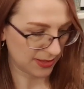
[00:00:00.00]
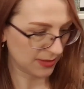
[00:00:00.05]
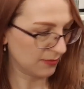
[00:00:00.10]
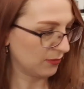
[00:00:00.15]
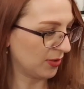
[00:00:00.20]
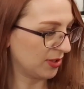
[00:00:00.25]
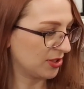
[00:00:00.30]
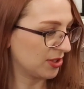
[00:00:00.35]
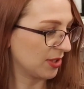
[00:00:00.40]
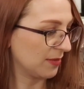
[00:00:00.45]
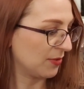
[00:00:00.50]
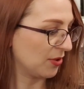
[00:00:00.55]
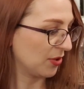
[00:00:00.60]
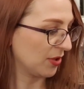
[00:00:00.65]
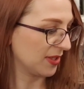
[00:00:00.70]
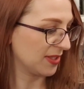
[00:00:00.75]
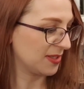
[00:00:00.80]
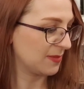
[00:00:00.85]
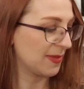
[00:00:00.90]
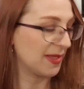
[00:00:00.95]
which I'm
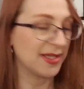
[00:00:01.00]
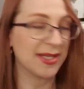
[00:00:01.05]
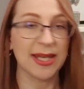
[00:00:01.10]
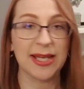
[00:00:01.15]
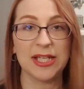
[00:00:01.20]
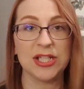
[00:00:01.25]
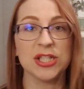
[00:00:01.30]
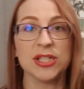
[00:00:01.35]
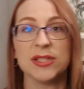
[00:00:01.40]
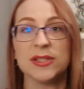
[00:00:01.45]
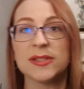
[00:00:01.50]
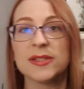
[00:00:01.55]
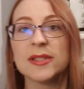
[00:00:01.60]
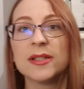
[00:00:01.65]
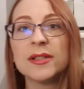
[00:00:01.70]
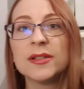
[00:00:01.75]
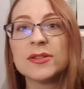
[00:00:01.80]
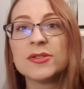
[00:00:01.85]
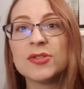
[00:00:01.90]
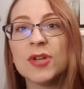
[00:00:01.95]
not going to spend ages
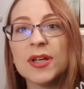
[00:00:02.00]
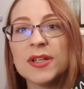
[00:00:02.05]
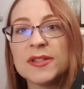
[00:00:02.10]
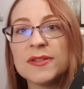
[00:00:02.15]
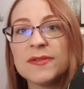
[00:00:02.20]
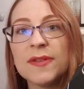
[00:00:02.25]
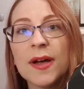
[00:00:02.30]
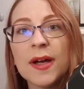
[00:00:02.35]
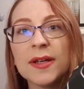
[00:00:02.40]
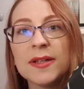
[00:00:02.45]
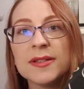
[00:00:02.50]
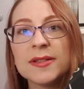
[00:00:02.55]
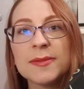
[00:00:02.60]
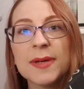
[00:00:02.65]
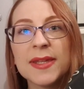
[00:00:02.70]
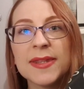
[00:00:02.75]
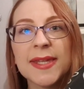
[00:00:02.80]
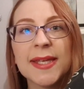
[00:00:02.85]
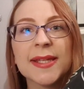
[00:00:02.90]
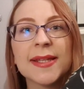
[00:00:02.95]
trying to find.
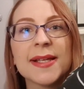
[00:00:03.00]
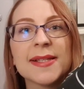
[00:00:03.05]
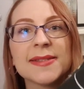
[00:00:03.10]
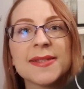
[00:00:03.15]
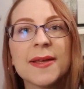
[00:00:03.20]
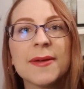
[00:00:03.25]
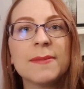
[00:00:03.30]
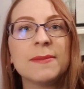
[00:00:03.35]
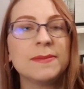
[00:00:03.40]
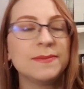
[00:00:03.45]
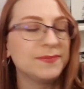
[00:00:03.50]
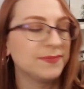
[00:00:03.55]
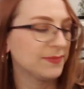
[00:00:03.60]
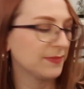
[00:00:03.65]
I think that's it.